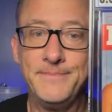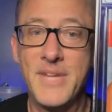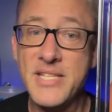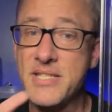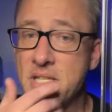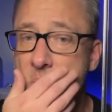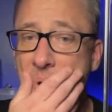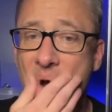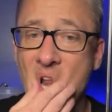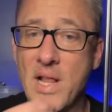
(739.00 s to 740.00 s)
This is
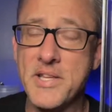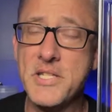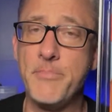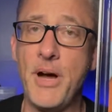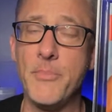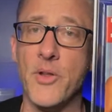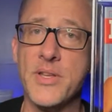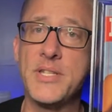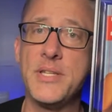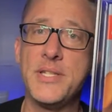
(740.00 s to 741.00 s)
disappointing. This is a bummer.
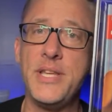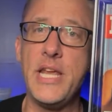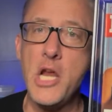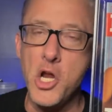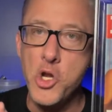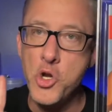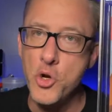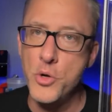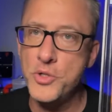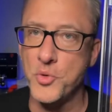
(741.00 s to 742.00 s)
This is the
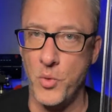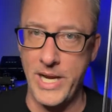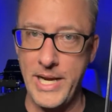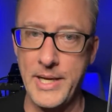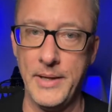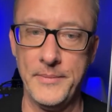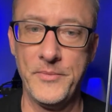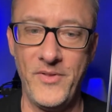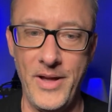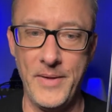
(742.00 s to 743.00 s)
Newsweek
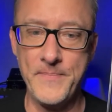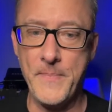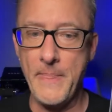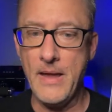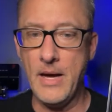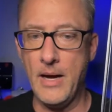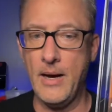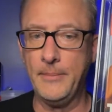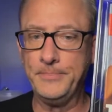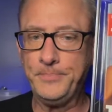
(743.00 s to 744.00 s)

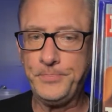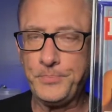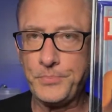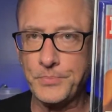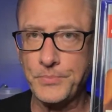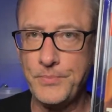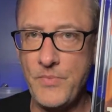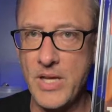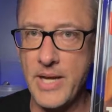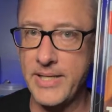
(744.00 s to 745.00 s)

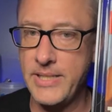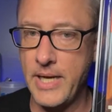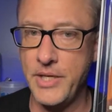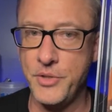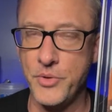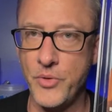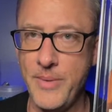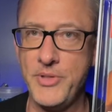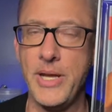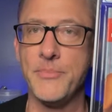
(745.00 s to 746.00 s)
1992
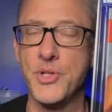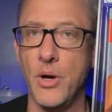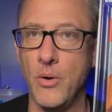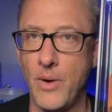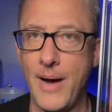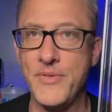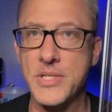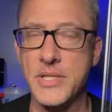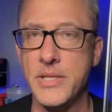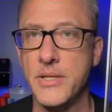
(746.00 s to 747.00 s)
Dream Team. So
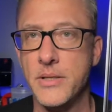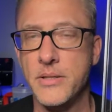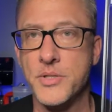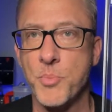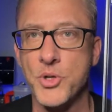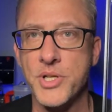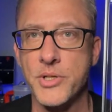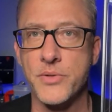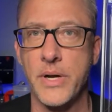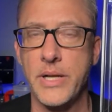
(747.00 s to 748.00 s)
obviously the Sports
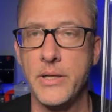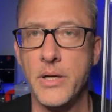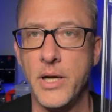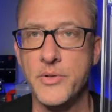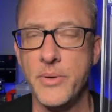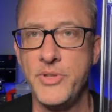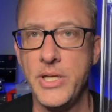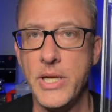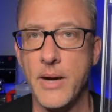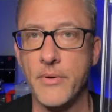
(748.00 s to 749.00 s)
Illustrated Dream
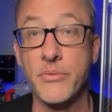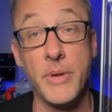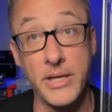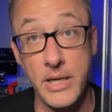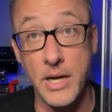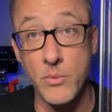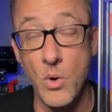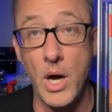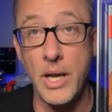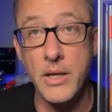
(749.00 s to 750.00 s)
Team cover from
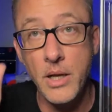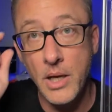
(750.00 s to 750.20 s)
1991,